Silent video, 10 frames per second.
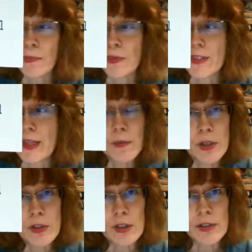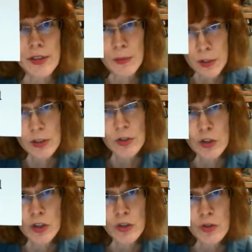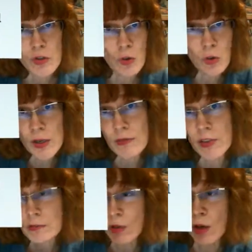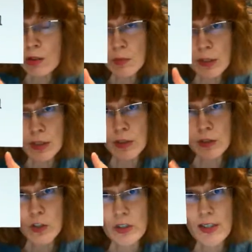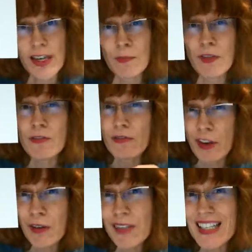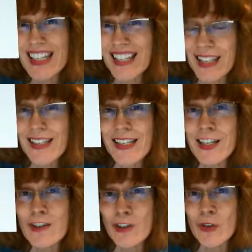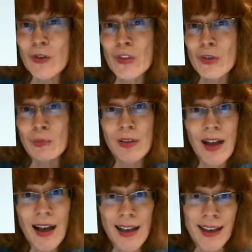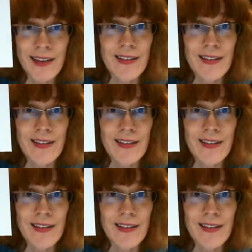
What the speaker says: Subconclusions or even ultimate conclusions can be fairly easy to supply